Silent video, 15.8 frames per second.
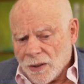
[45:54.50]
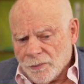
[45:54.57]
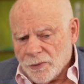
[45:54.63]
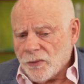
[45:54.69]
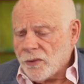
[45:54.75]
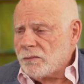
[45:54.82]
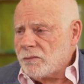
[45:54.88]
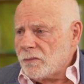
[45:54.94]

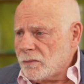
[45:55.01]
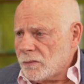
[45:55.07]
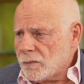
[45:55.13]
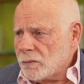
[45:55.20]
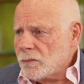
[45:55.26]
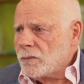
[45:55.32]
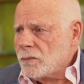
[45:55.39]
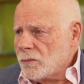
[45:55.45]
of them
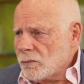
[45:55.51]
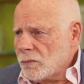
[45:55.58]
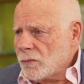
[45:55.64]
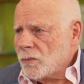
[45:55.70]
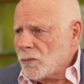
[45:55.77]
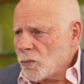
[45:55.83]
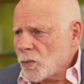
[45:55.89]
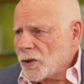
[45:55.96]

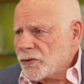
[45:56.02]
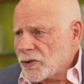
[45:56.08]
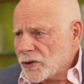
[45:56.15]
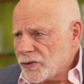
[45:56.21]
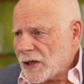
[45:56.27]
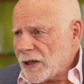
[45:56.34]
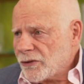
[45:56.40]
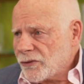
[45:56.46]
were
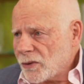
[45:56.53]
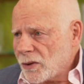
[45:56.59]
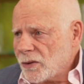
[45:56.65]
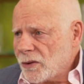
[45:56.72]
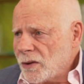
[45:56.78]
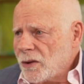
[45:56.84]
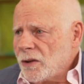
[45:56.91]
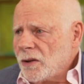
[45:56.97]
successful,
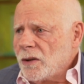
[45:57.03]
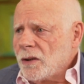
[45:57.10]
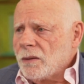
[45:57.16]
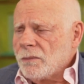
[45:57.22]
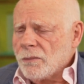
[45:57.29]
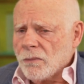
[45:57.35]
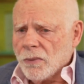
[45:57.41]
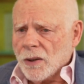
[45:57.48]

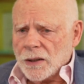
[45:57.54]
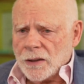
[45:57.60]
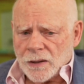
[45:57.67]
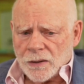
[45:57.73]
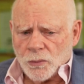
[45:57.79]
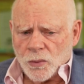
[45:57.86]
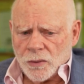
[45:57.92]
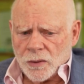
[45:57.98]
but
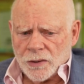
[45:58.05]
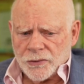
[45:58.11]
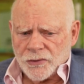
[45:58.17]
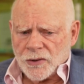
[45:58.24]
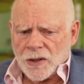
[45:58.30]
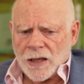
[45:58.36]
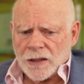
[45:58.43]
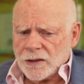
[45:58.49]

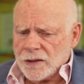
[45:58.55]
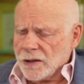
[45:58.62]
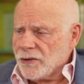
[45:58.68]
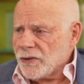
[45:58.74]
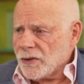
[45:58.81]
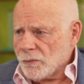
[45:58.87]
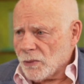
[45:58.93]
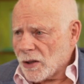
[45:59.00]
it's not an
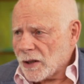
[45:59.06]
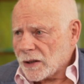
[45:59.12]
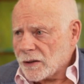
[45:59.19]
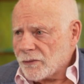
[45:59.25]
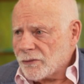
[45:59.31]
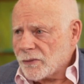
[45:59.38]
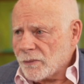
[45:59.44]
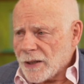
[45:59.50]
easy
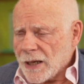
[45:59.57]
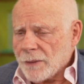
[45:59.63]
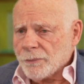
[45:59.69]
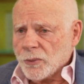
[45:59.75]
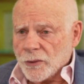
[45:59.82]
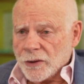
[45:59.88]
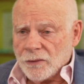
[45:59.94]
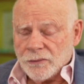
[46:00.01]
market from that
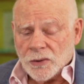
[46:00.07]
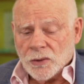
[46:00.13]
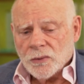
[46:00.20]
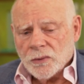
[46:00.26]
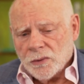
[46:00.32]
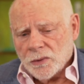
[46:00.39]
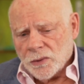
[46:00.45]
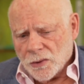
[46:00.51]
point of view.
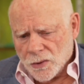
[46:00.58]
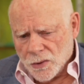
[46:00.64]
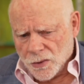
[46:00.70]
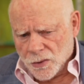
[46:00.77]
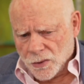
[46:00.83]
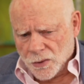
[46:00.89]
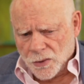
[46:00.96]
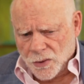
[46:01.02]

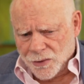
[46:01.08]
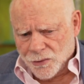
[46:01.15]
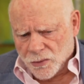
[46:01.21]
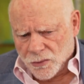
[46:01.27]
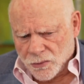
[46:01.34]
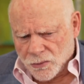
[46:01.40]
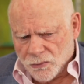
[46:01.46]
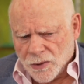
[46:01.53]

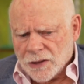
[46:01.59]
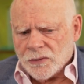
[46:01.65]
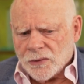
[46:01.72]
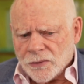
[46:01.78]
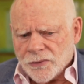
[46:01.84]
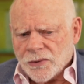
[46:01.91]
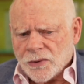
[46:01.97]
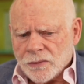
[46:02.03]

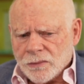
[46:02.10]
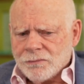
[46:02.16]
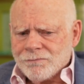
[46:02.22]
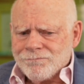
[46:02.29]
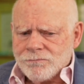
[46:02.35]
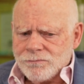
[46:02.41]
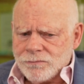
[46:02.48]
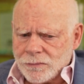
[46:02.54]
Rentals are
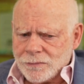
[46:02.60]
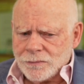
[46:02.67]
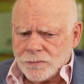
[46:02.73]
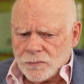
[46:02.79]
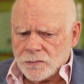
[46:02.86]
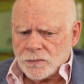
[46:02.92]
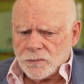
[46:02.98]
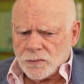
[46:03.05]

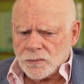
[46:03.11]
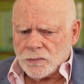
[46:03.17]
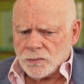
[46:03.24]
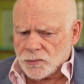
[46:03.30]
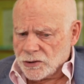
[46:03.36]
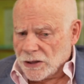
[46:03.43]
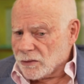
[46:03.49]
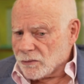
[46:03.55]

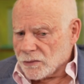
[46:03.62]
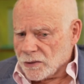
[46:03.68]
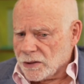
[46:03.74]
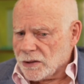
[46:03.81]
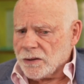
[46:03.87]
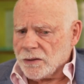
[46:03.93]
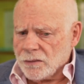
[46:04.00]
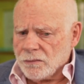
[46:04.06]

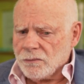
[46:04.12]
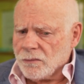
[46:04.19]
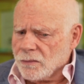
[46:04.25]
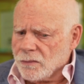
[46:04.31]
generally